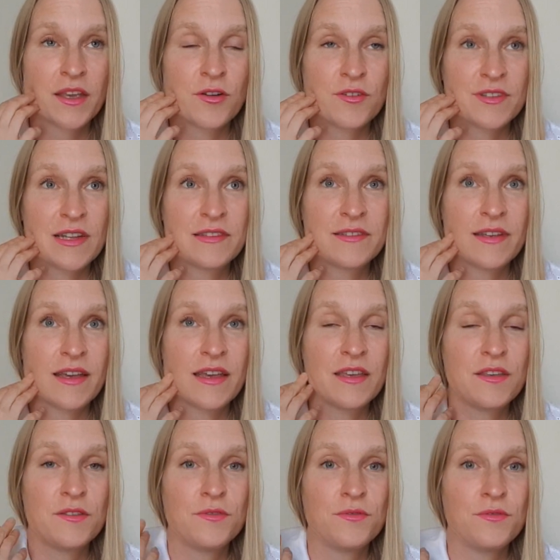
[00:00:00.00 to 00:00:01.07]
Because let's
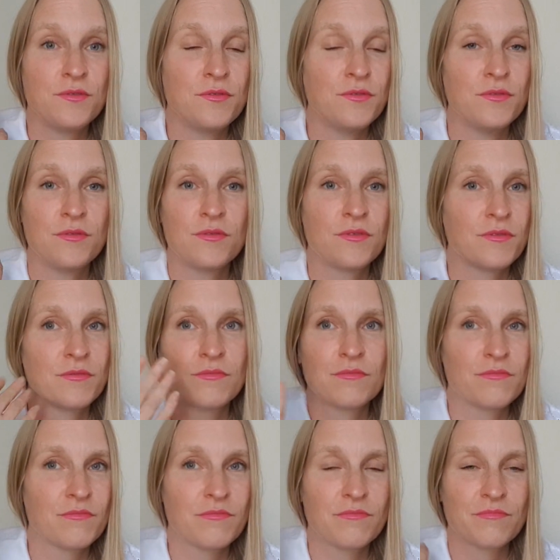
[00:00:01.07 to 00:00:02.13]
say you
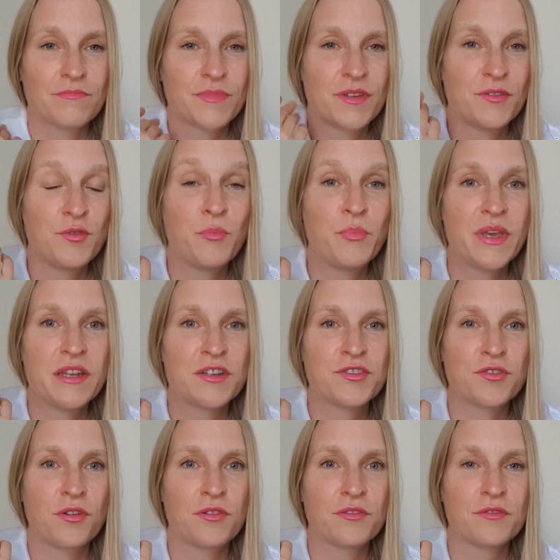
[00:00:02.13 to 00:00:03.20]

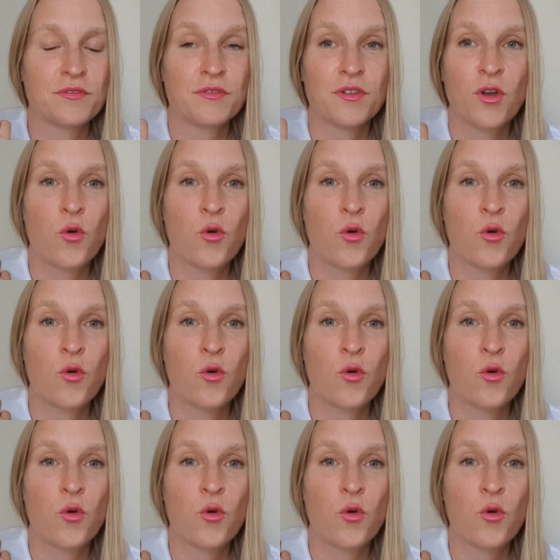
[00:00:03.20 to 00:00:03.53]
binge on